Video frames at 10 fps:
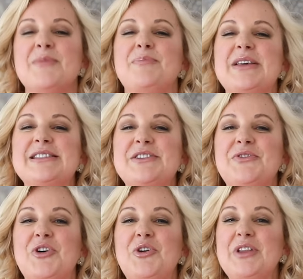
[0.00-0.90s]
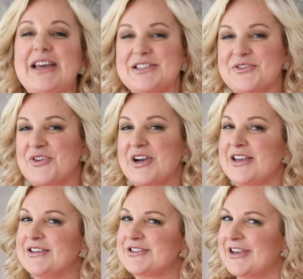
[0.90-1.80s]
Best of all, it's free,
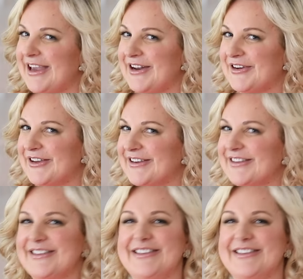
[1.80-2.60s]
so get on it.